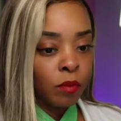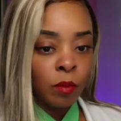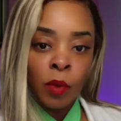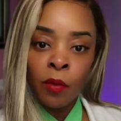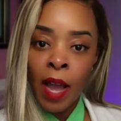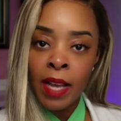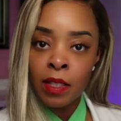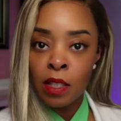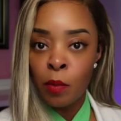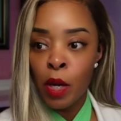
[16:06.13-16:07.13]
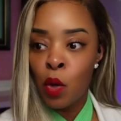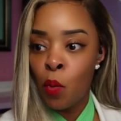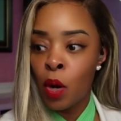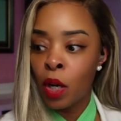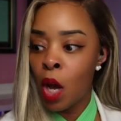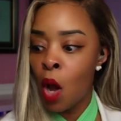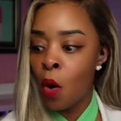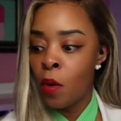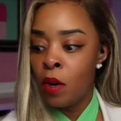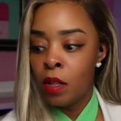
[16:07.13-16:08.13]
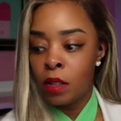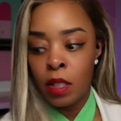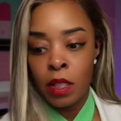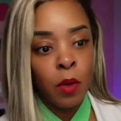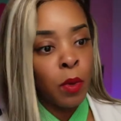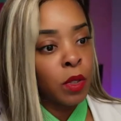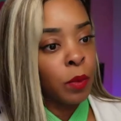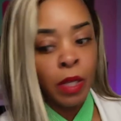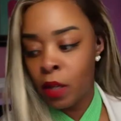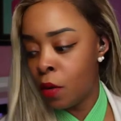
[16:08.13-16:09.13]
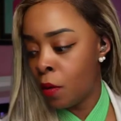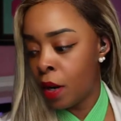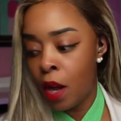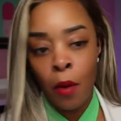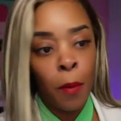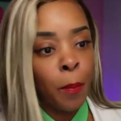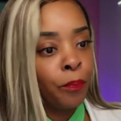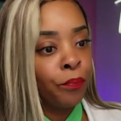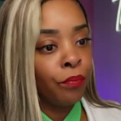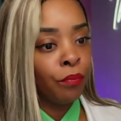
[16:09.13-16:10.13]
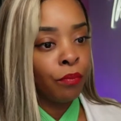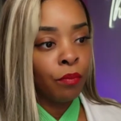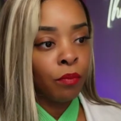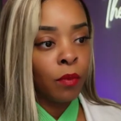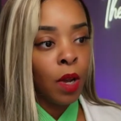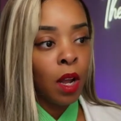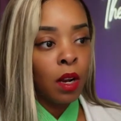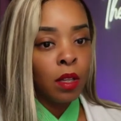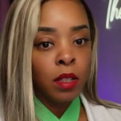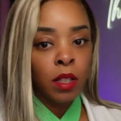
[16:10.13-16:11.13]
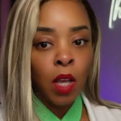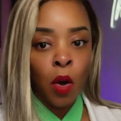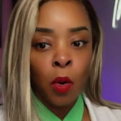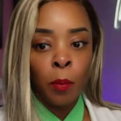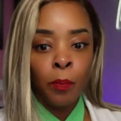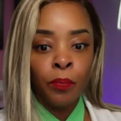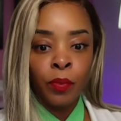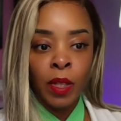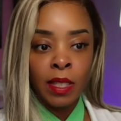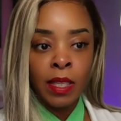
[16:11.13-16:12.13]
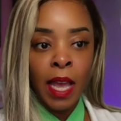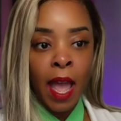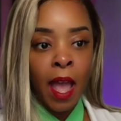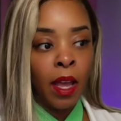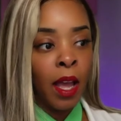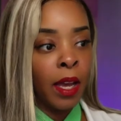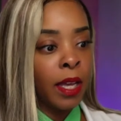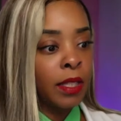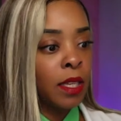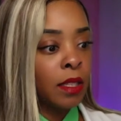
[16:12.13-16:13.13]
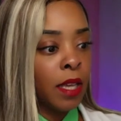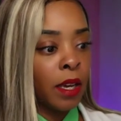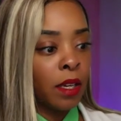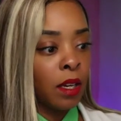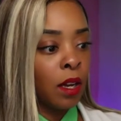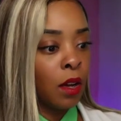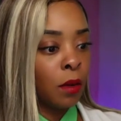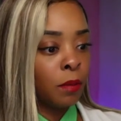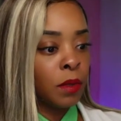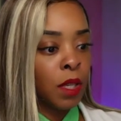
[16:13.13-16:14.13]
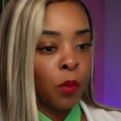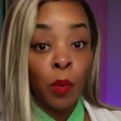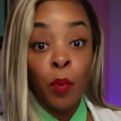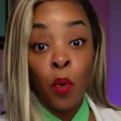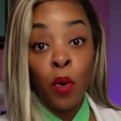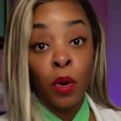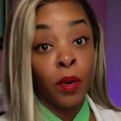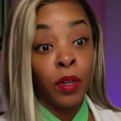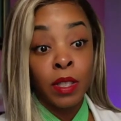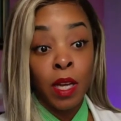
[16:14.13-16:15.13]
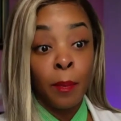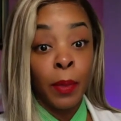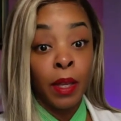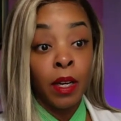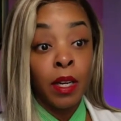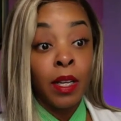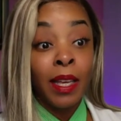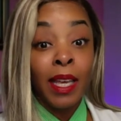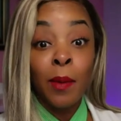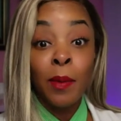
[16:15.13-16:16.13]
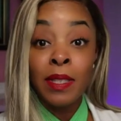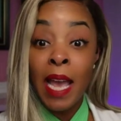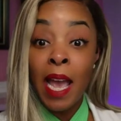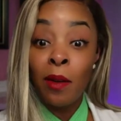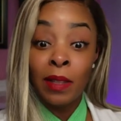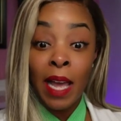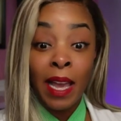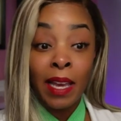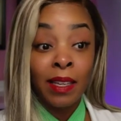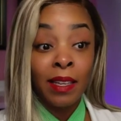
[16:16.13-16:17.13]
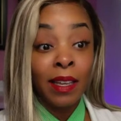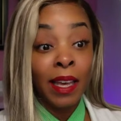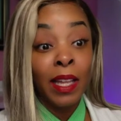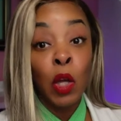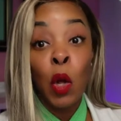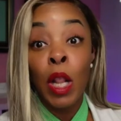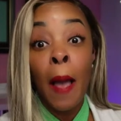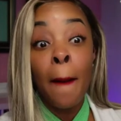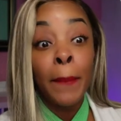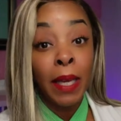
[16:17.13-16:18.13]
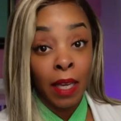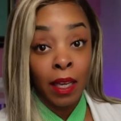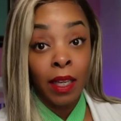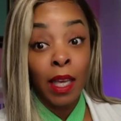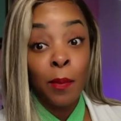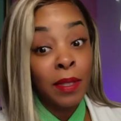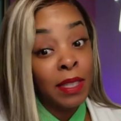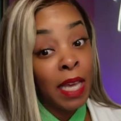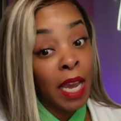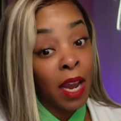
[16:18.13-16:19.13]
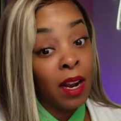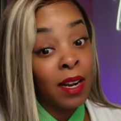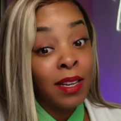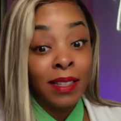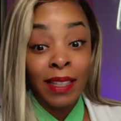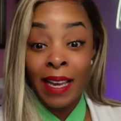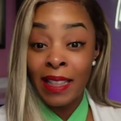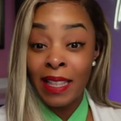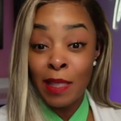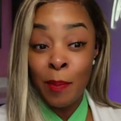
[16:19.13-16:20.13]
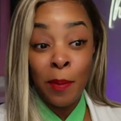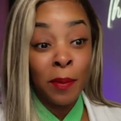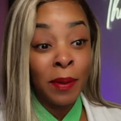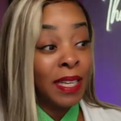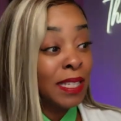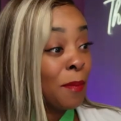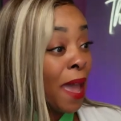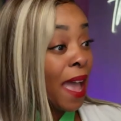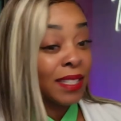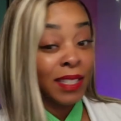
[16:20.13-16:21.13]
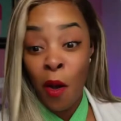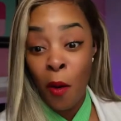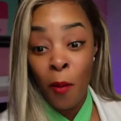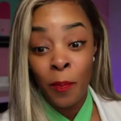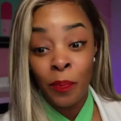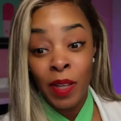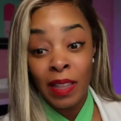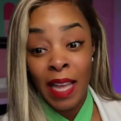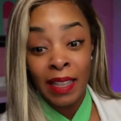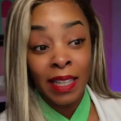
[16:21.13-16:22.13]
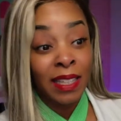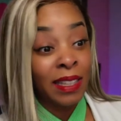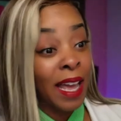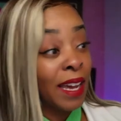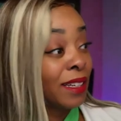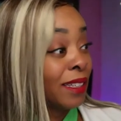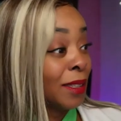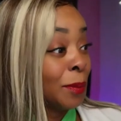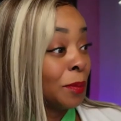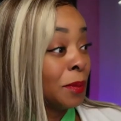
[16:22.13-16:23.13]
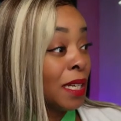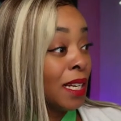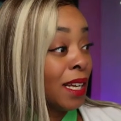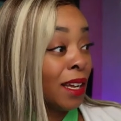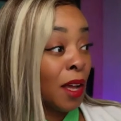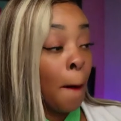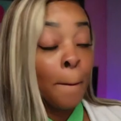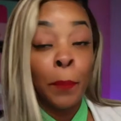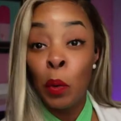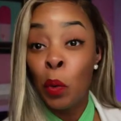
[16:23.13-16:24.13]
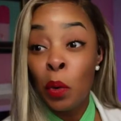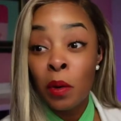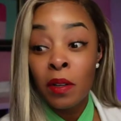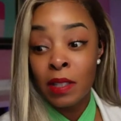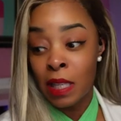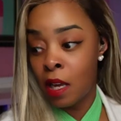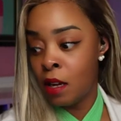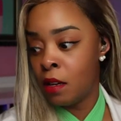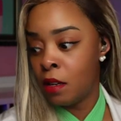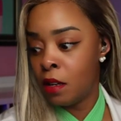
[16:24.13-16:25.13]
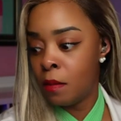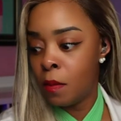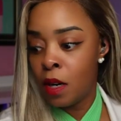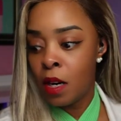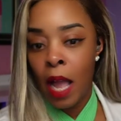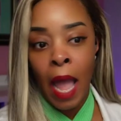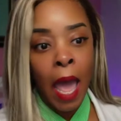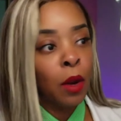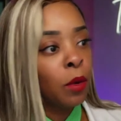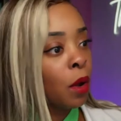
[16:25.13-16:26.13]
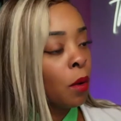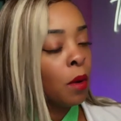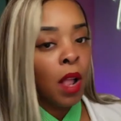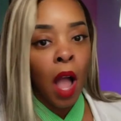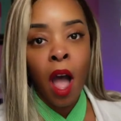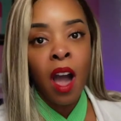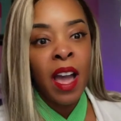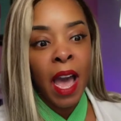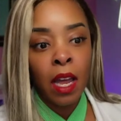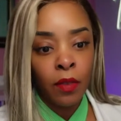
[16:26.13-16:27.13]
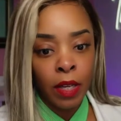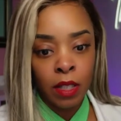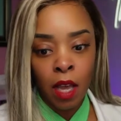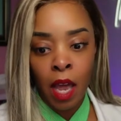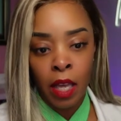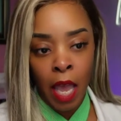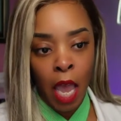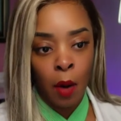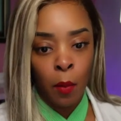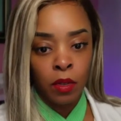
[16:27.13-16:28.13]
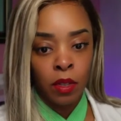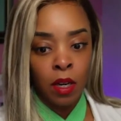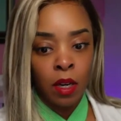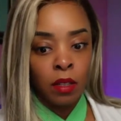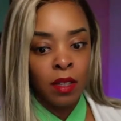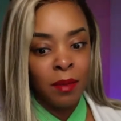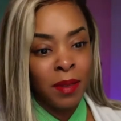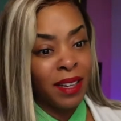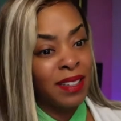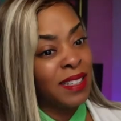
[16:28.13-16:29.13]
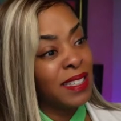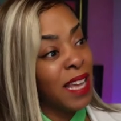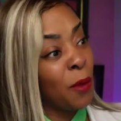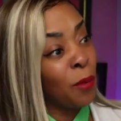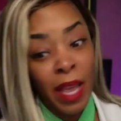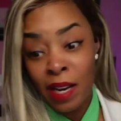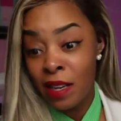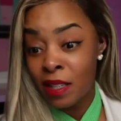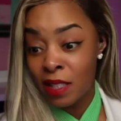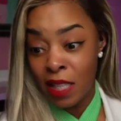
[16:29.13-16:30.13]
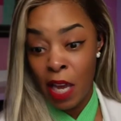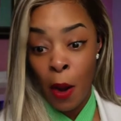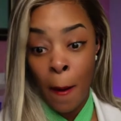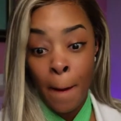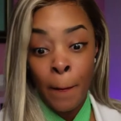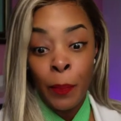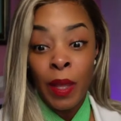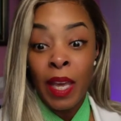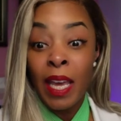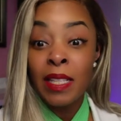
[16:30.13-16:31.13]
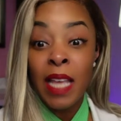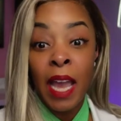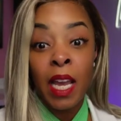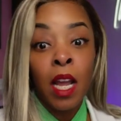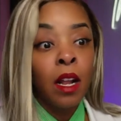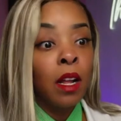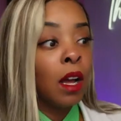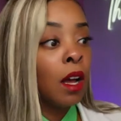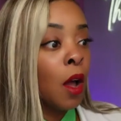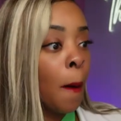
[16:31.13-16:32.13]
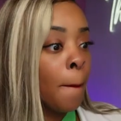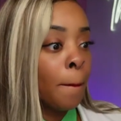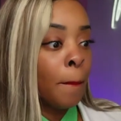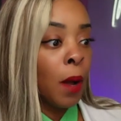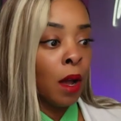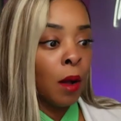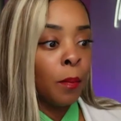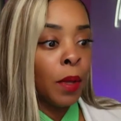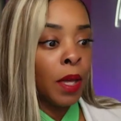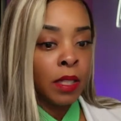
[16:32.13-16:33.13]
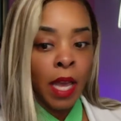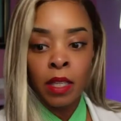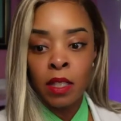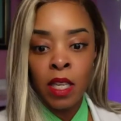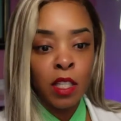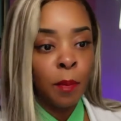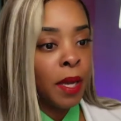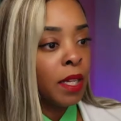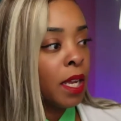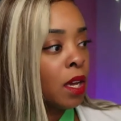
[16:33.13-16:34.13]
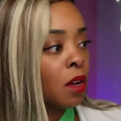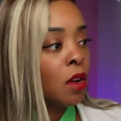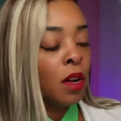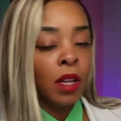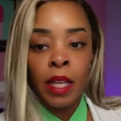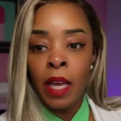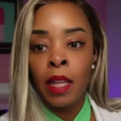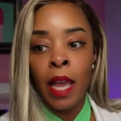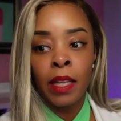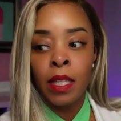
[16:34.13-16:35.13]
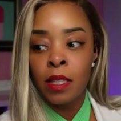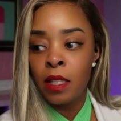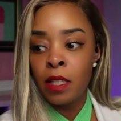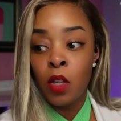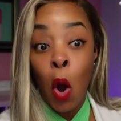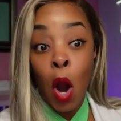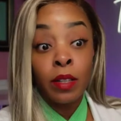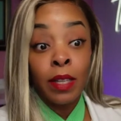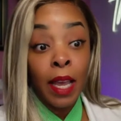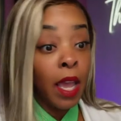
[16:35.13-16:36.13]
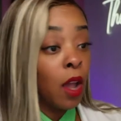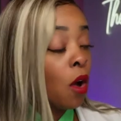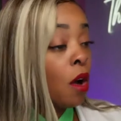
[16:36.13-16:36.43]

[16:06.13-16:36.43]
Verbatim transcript: Vice is where you want to go to see what's really going on. So this guy, I guess he's like, you know, some reporter or something. He was down like in Colombia. He was there. They got these people with these masks on, like they look like uh, uh, bulls and uh, I don't know, all kind of exotic animals. So I'm like, this already looking scary. He's like, uh, uh, it's like such a big deal that like this this cartel